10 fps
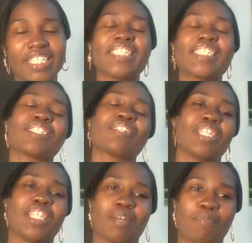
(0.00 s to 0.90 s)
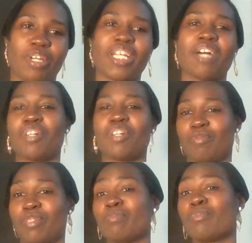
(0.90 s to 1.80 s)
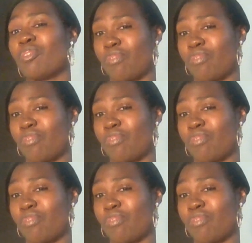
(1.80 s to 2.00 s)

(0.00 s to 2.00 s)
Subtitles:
And so at that point, I felt it was more